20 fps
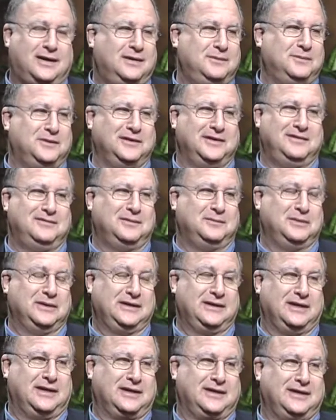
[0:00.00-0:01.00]
Unbelievably
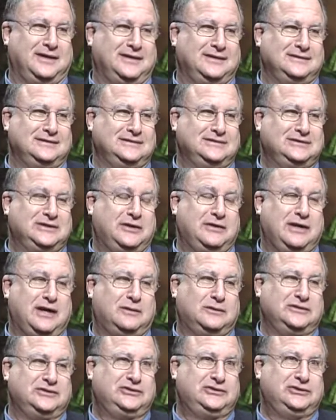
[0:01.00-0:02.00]
lucky. So that
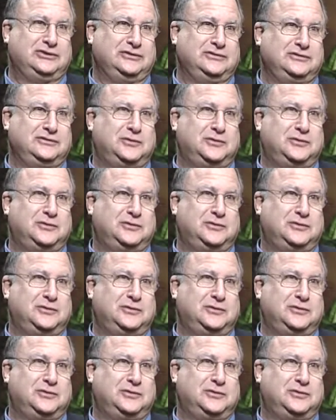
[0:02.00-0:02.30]
was June